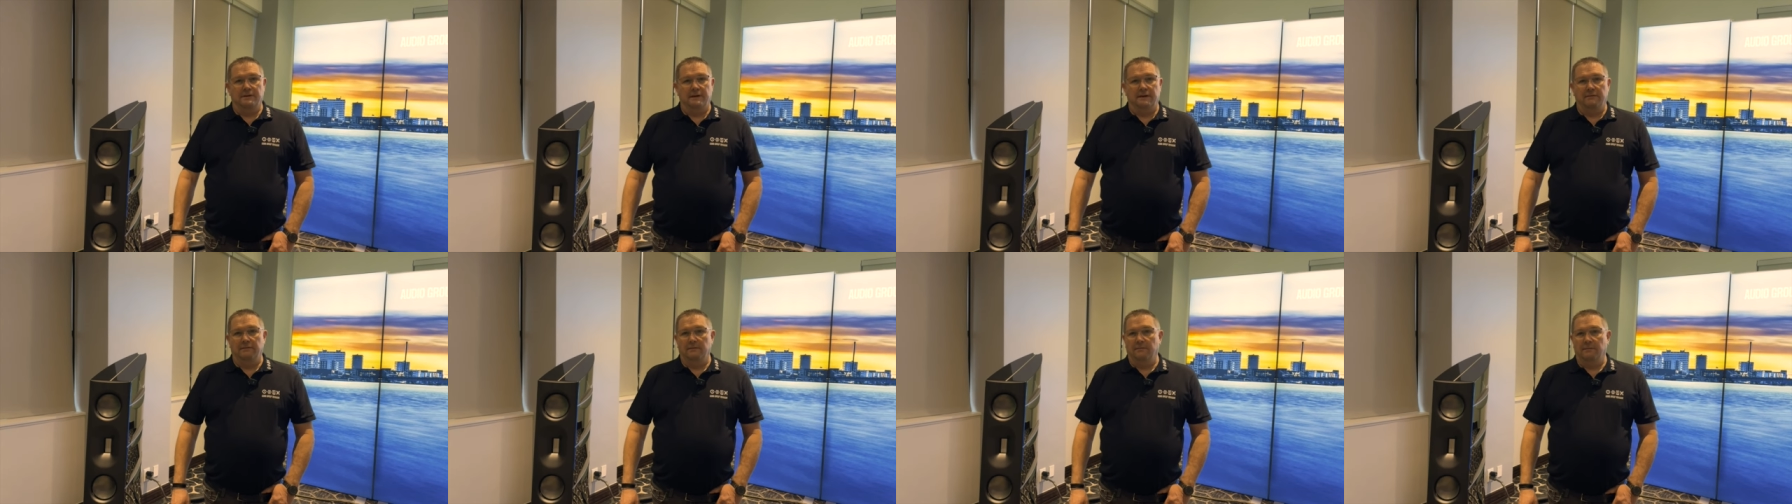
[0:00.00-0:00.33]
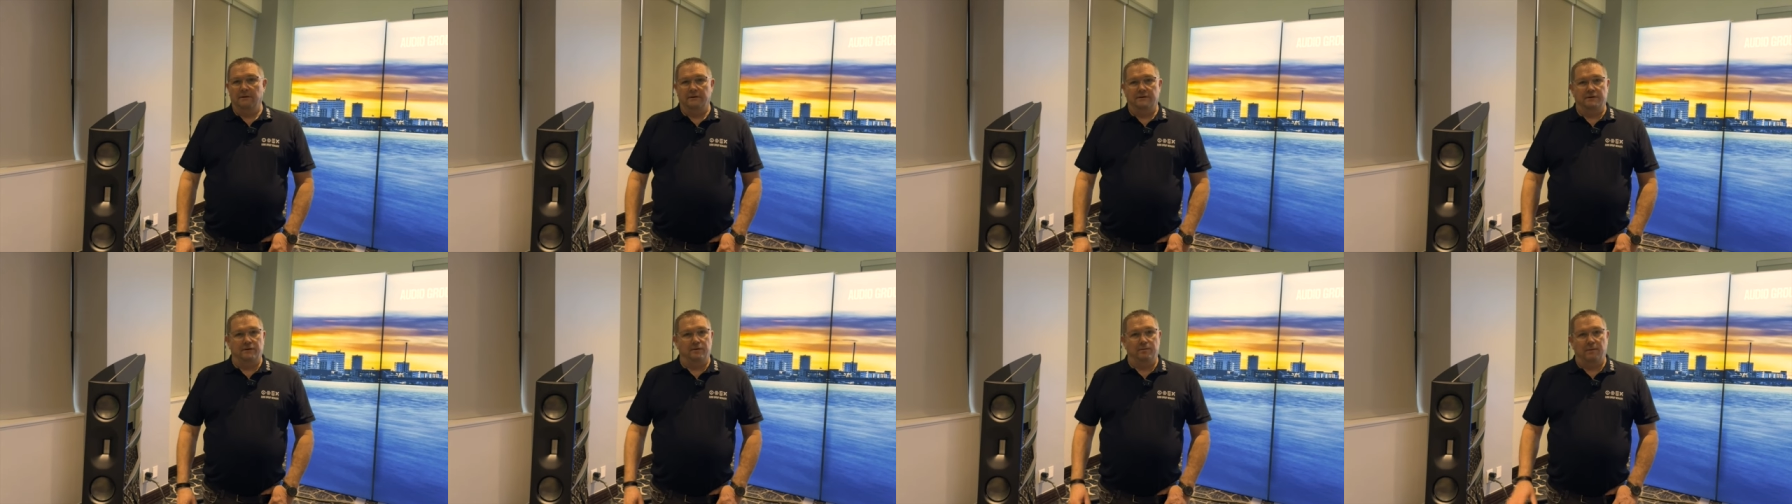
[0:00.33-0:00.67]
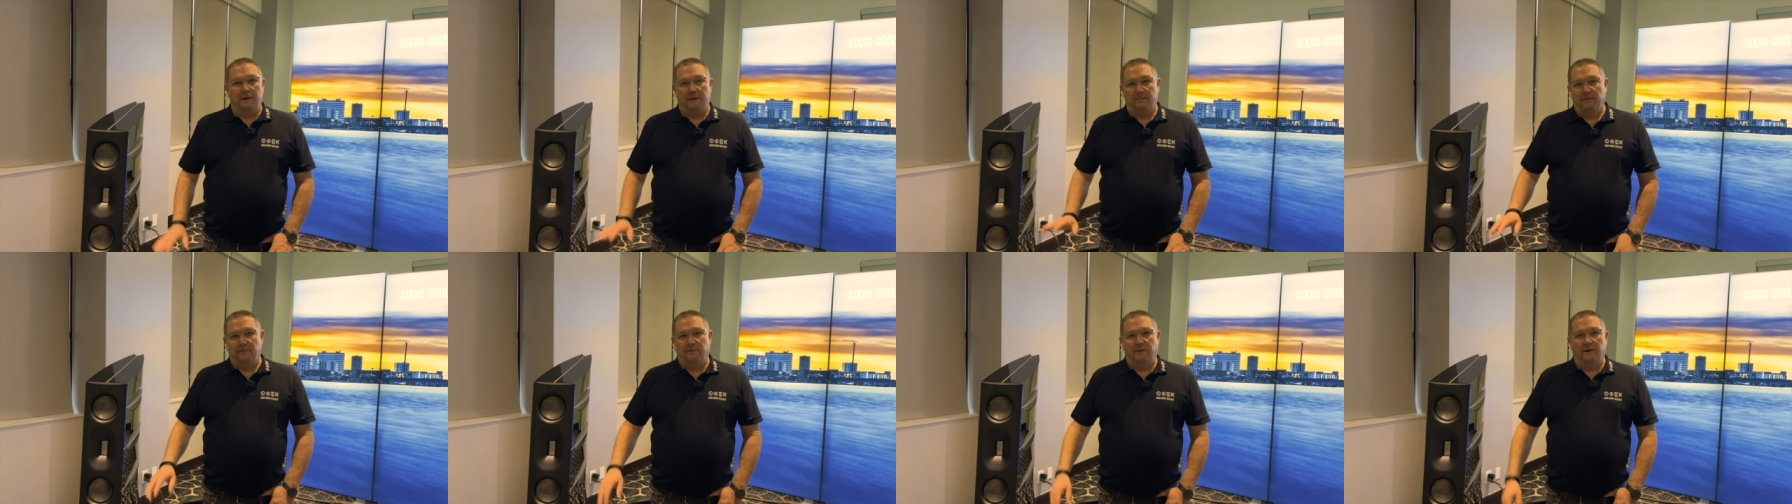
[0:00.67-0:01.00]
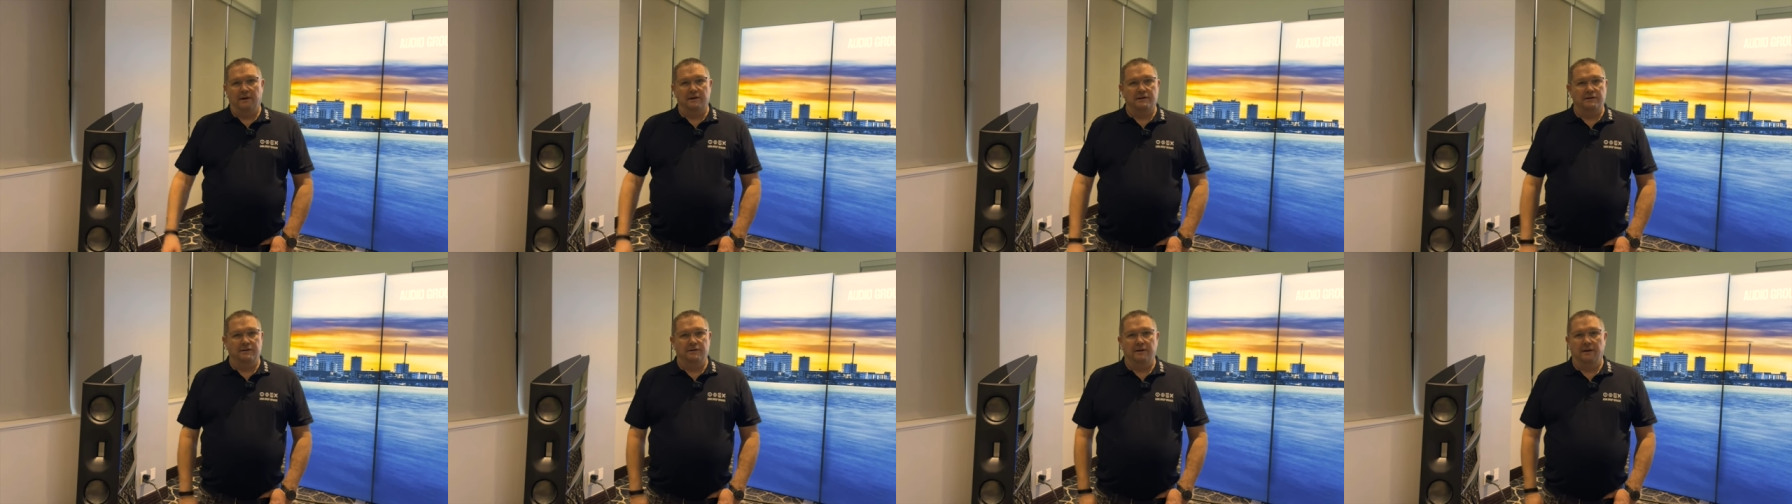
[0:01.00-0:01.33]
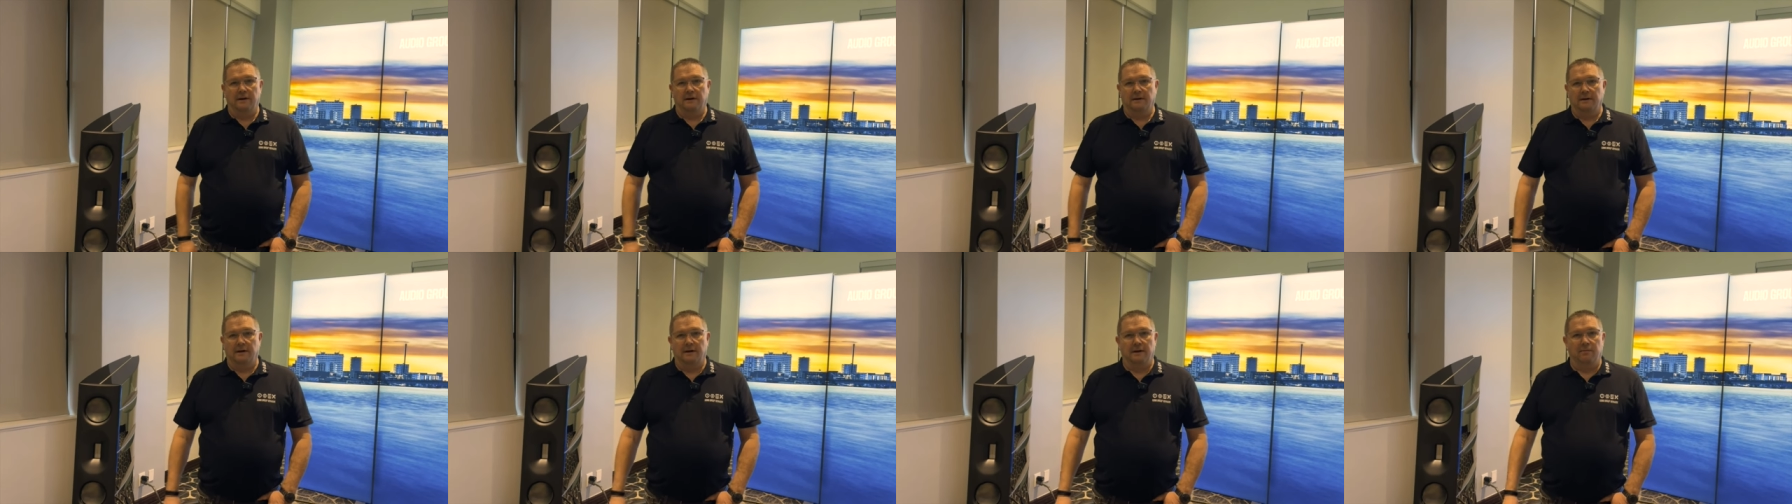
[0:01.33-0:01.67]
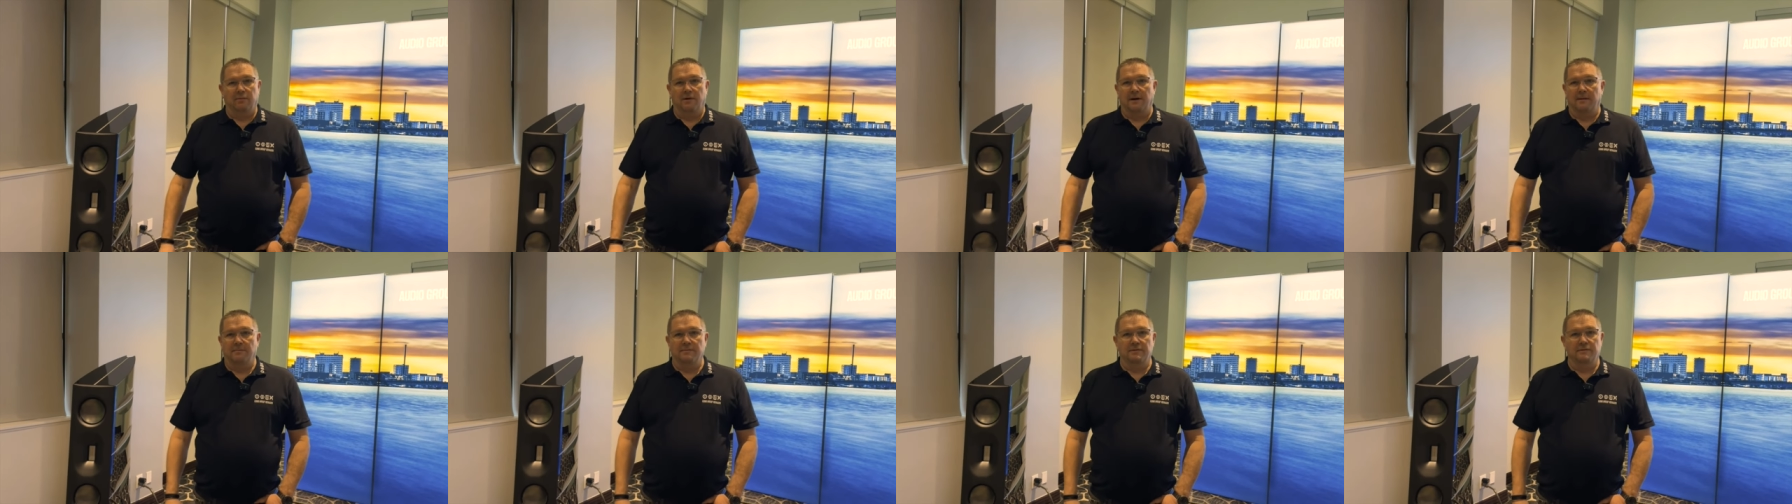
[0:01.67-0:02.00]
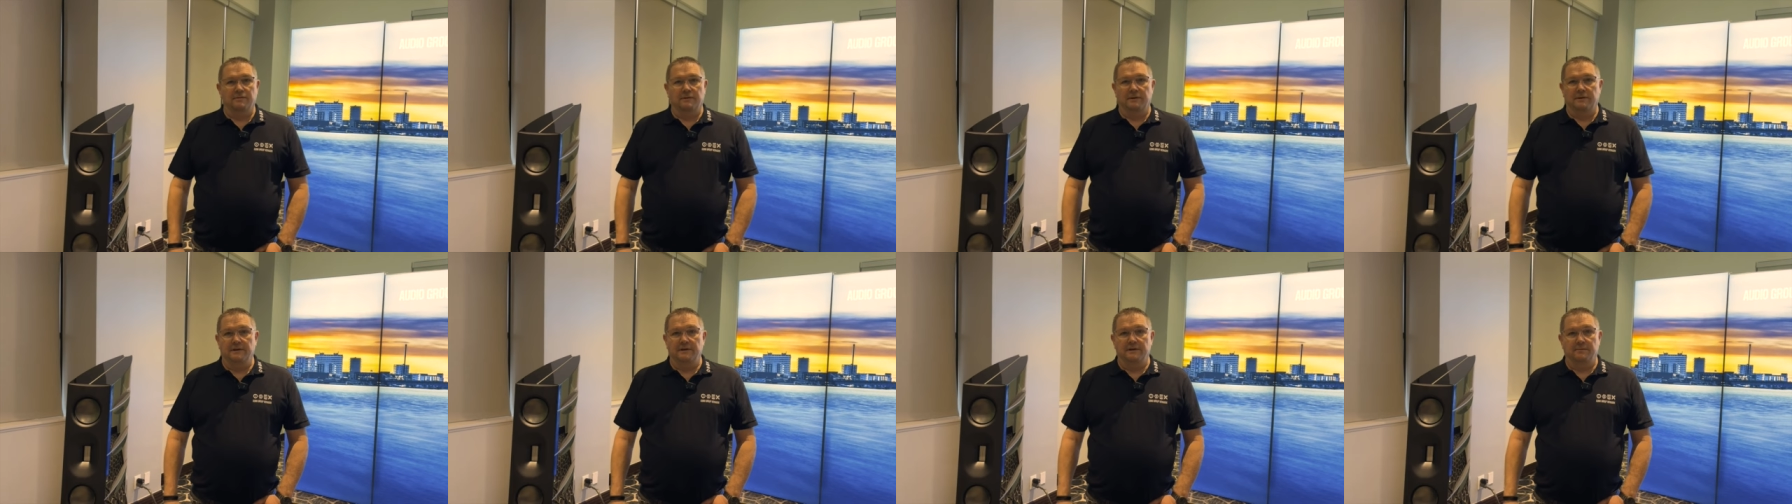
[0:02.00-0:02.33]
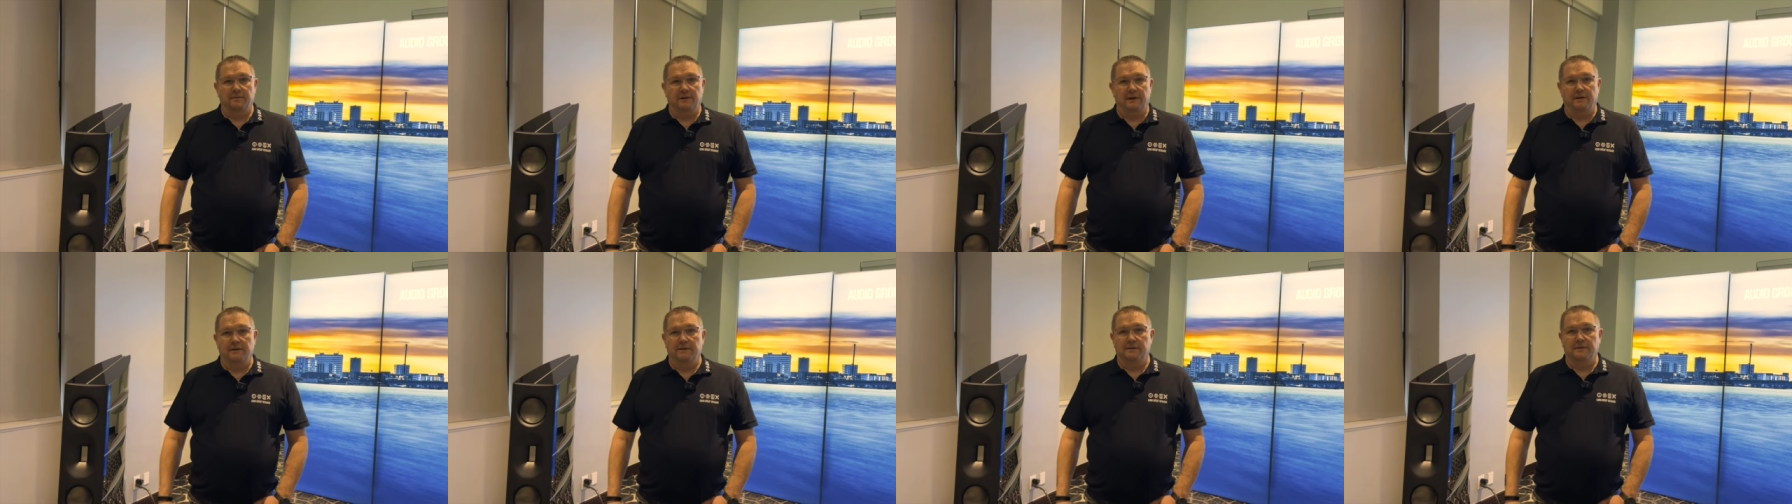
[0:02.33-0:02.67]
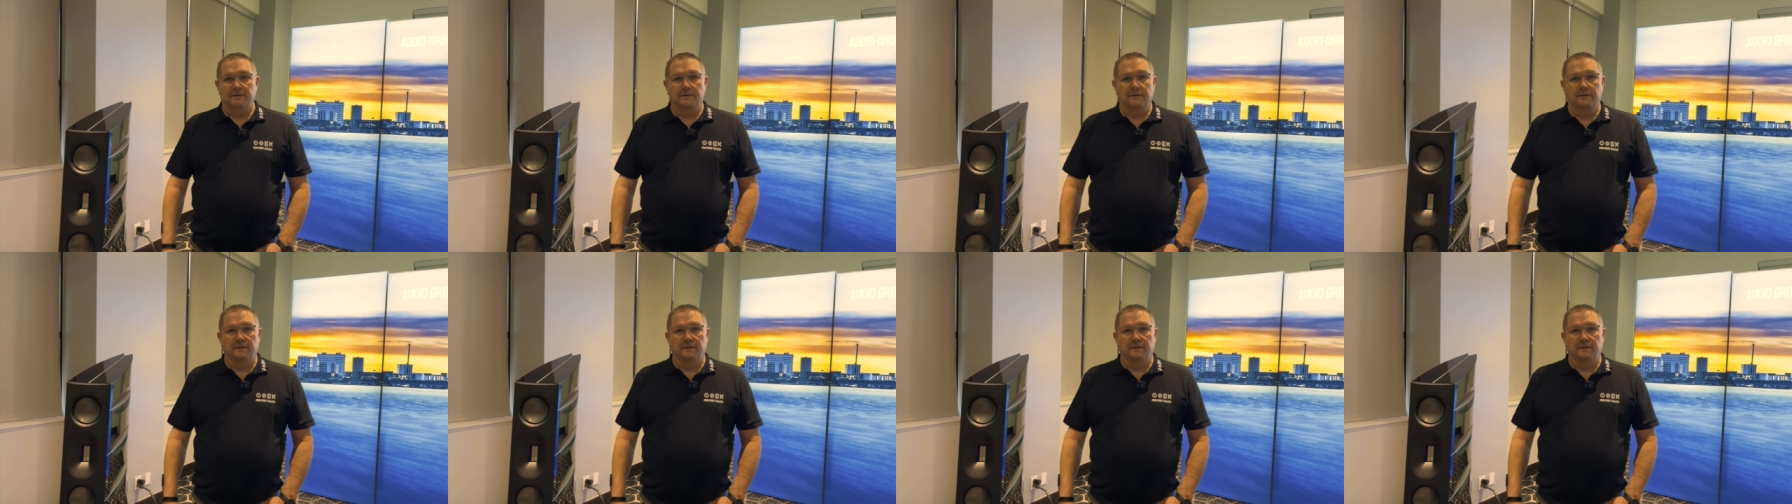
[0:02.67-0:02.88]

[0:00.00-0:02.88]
Even with tube amplifiers, you're not going to have problems with these speakers.